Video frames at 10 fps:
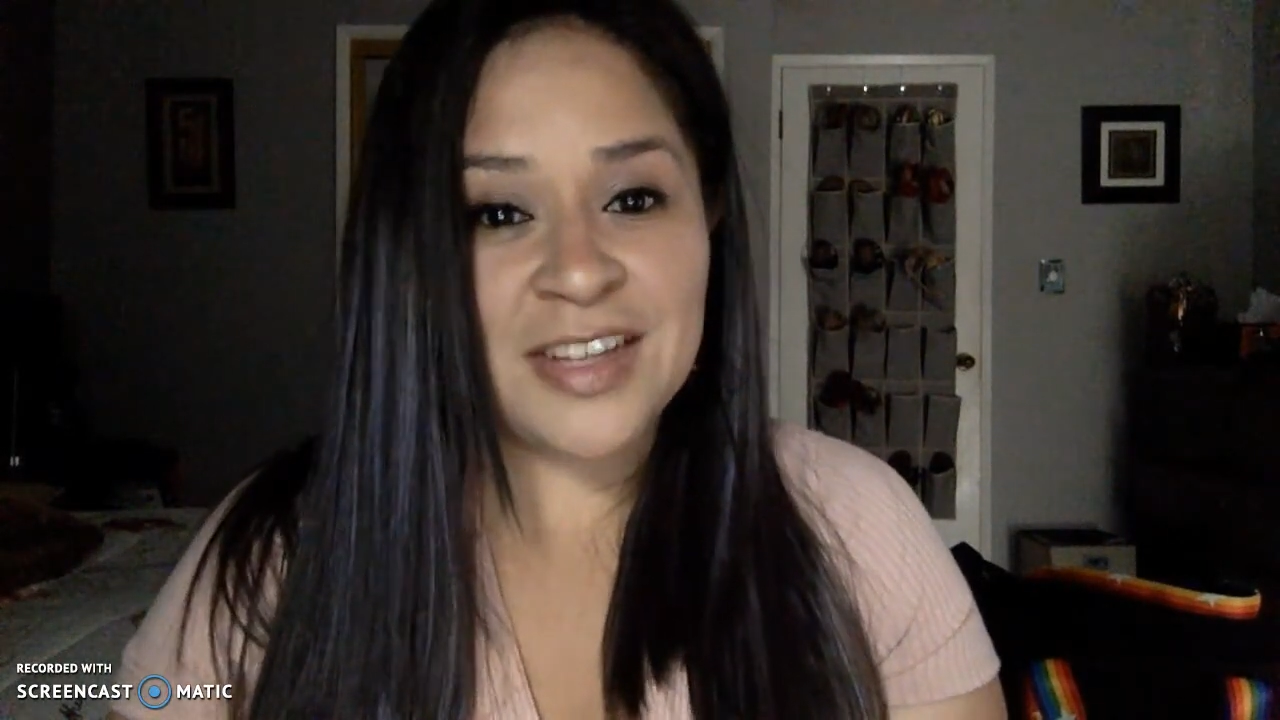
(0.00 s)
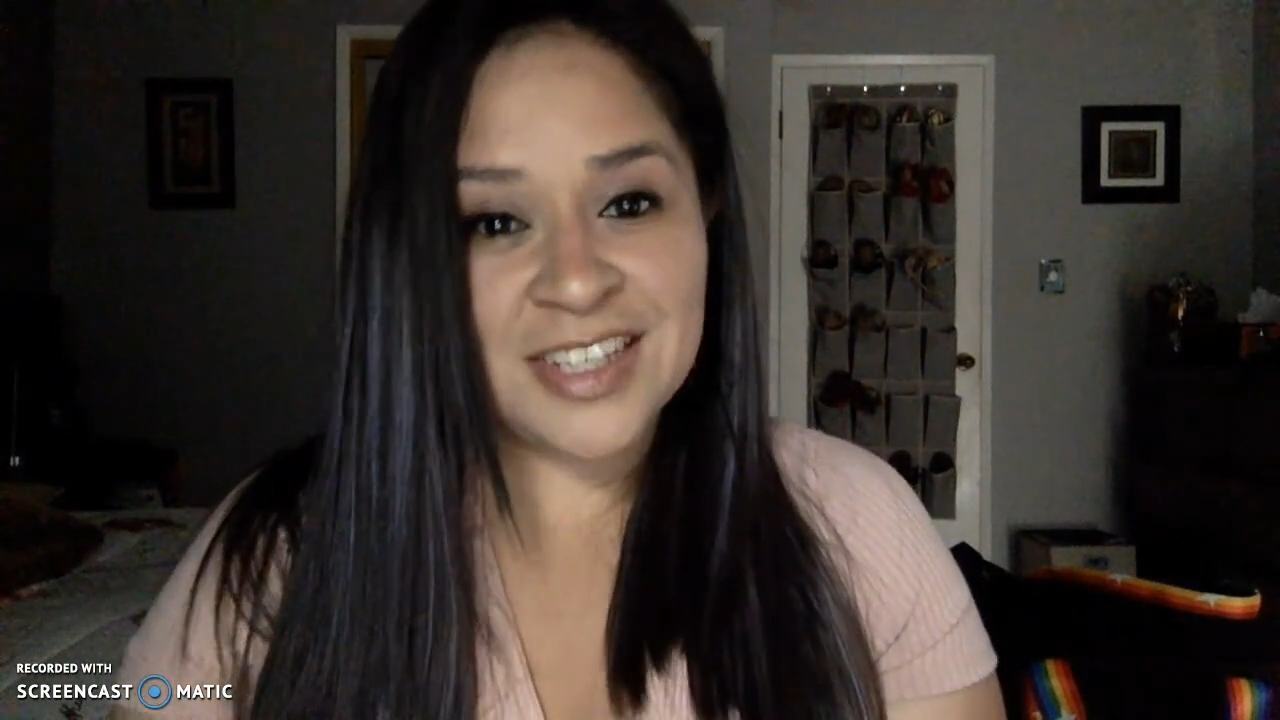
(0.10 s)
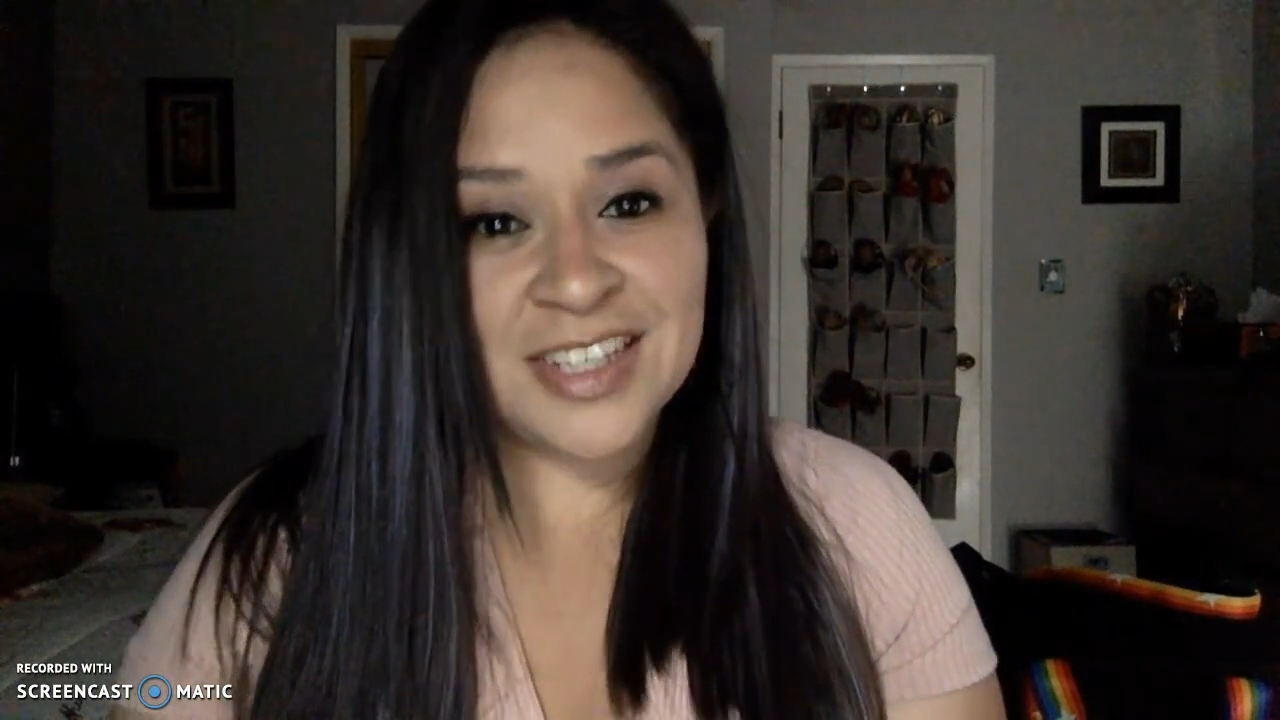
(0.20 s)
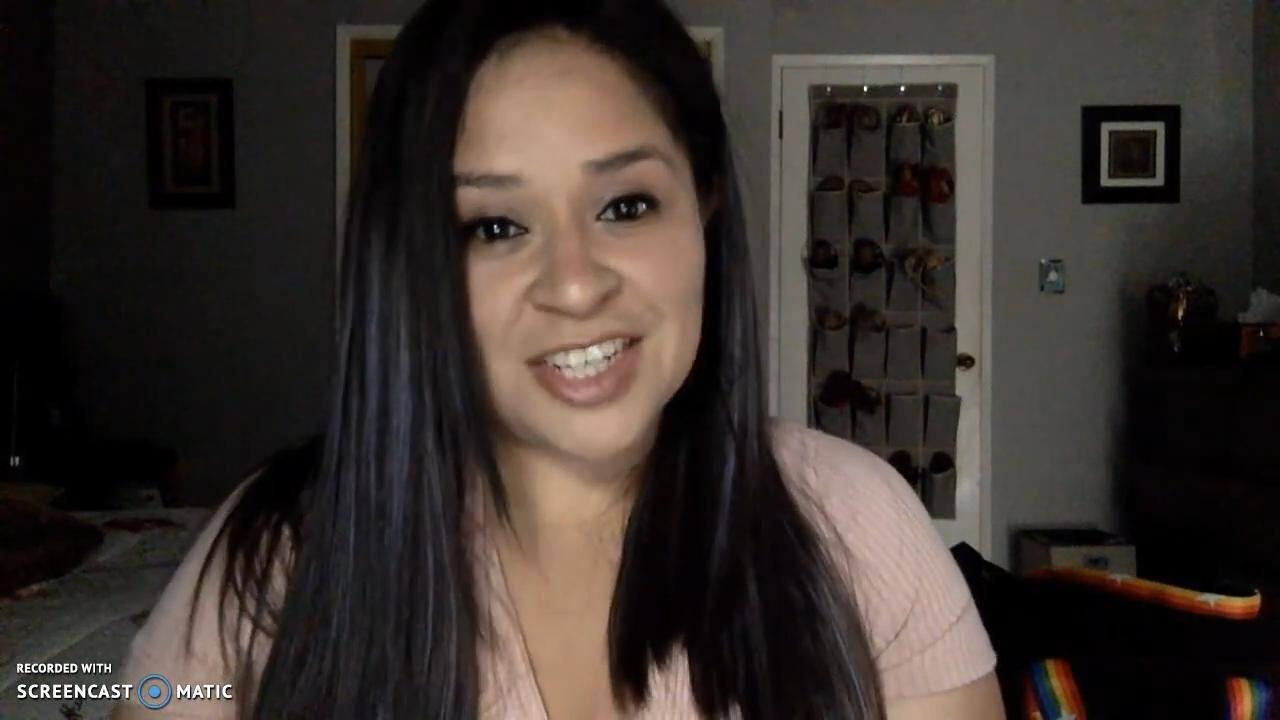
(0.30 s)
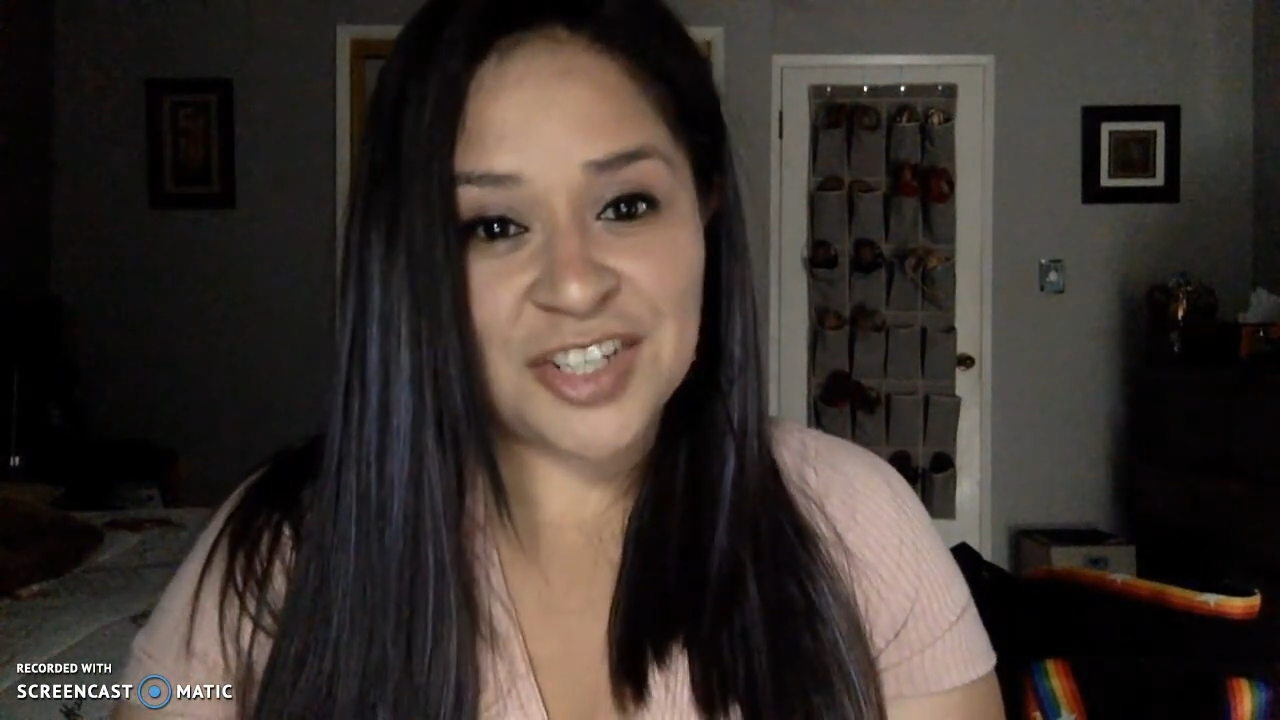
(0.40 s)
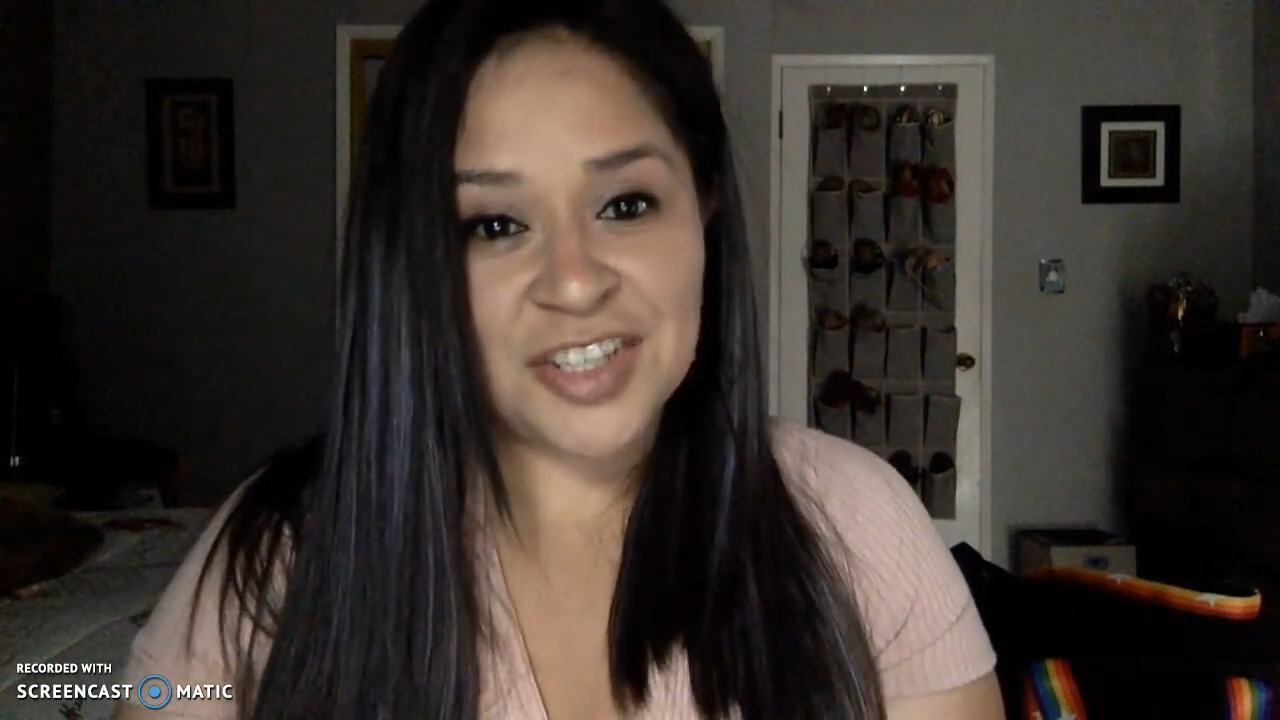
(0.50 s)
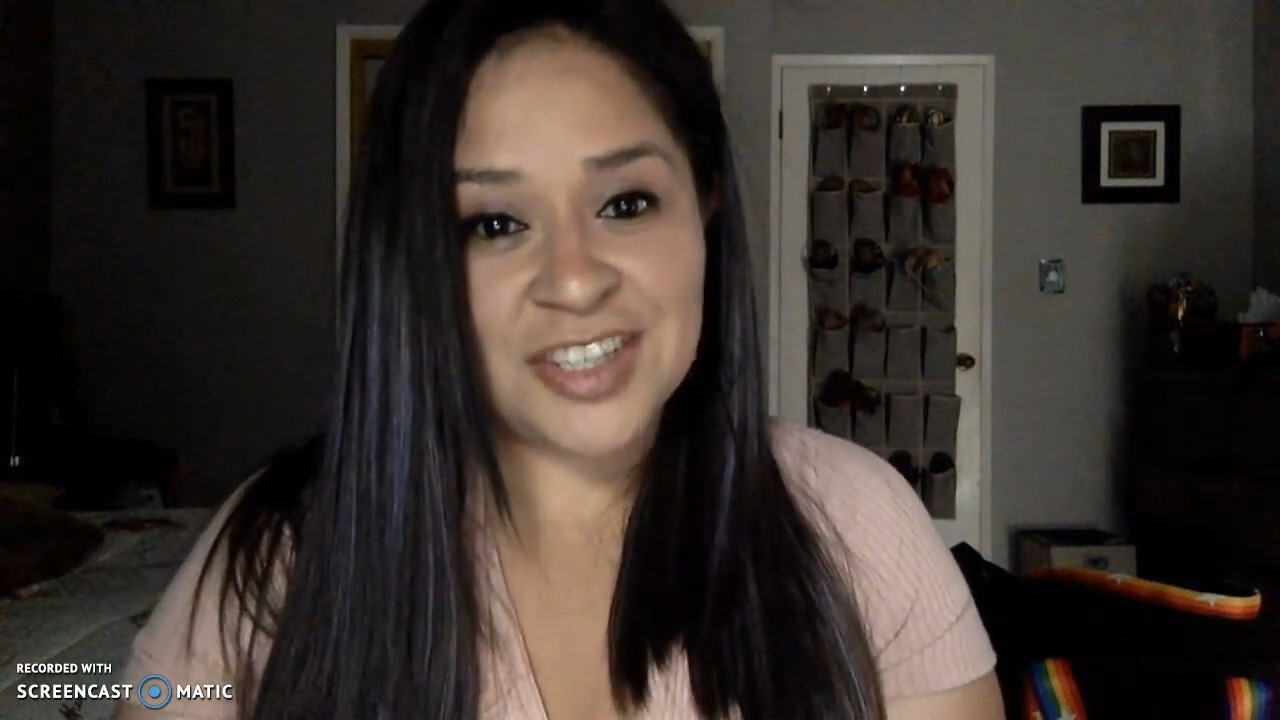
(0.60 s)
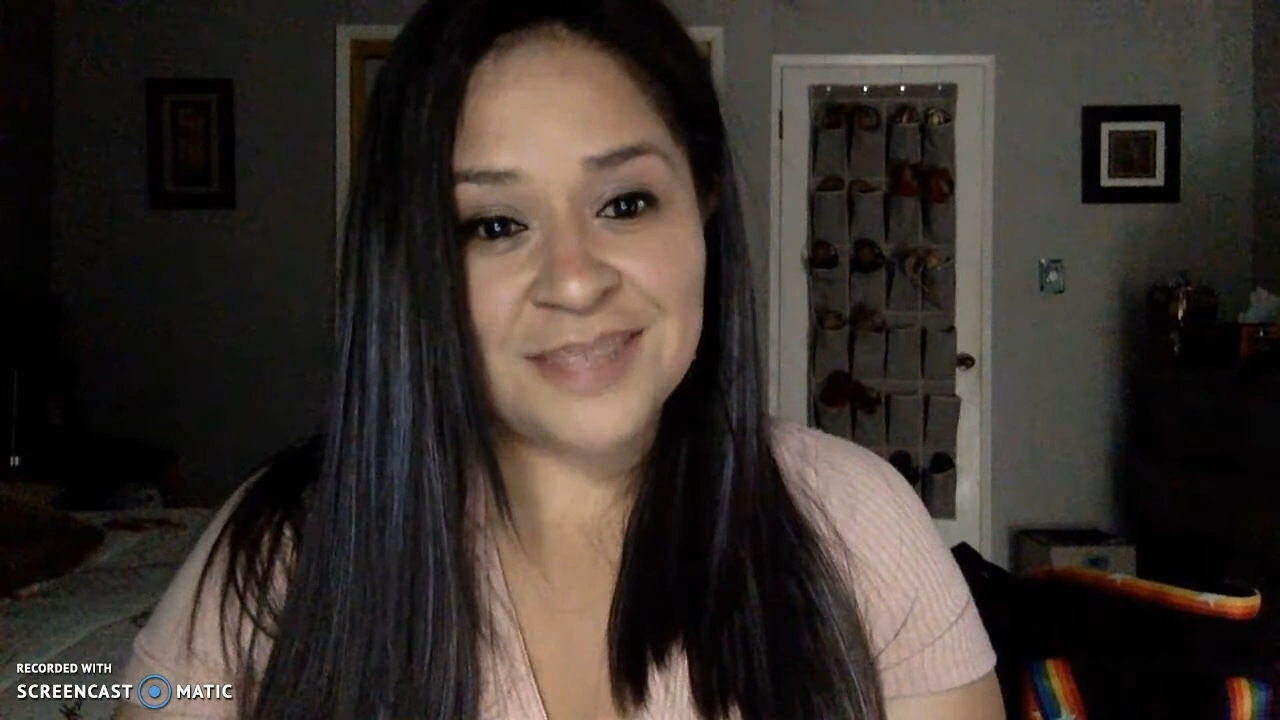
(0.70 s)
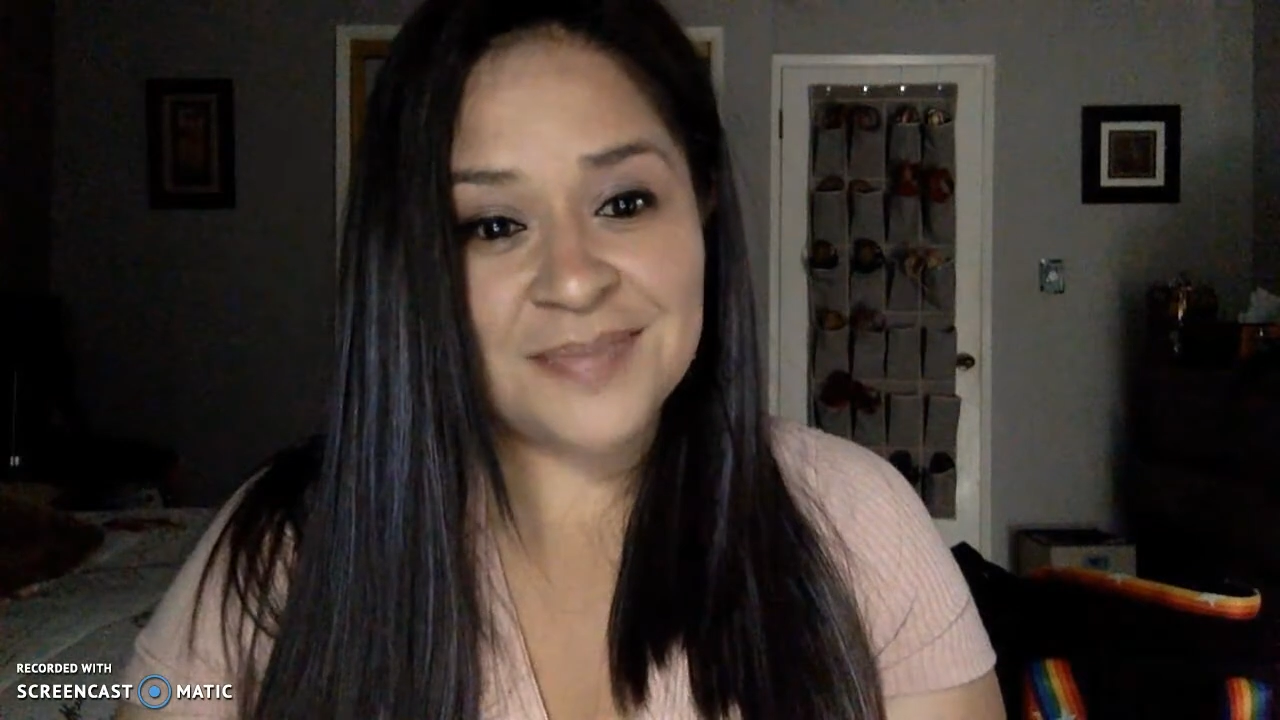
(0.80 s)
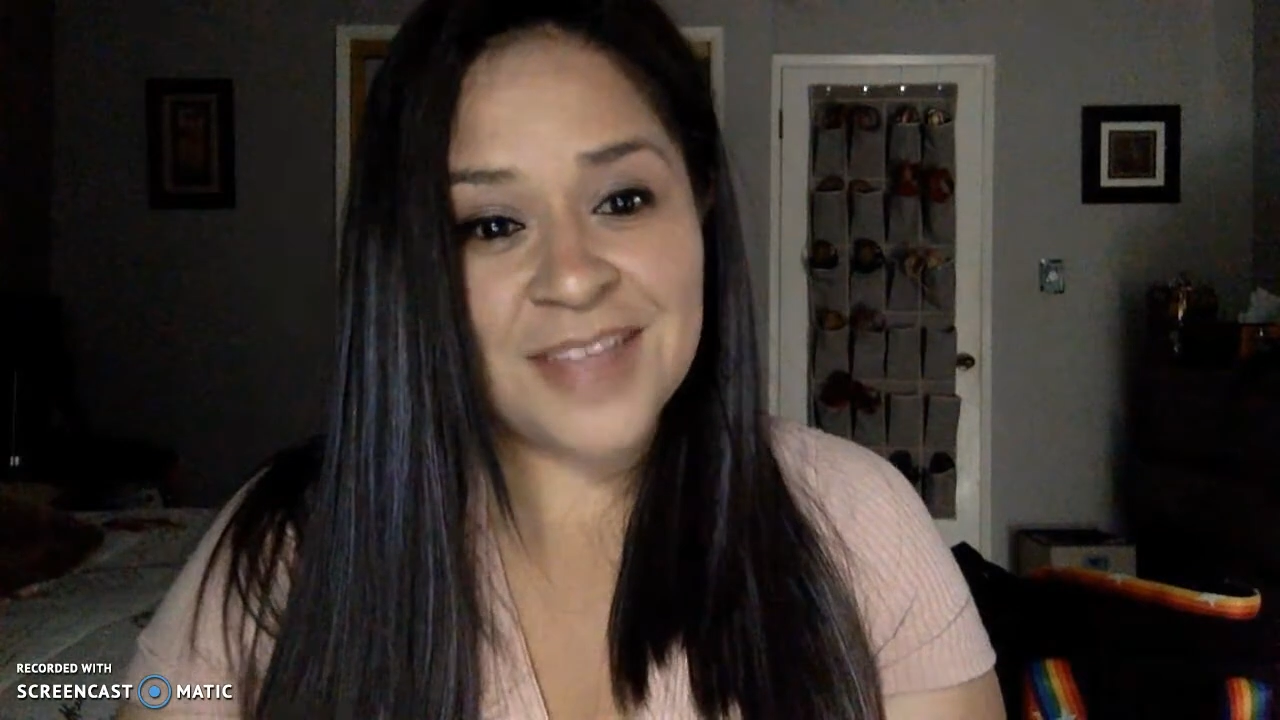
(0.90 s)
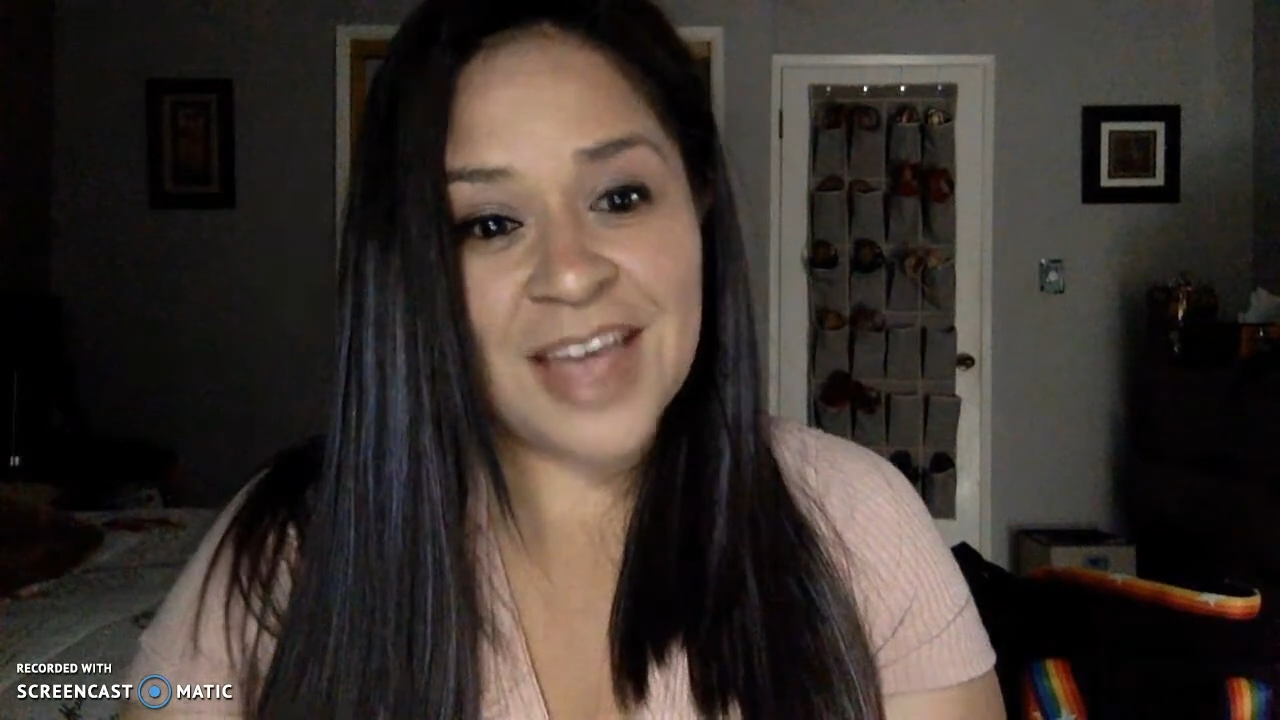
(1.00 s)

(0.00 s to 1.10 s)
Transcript: suggestions.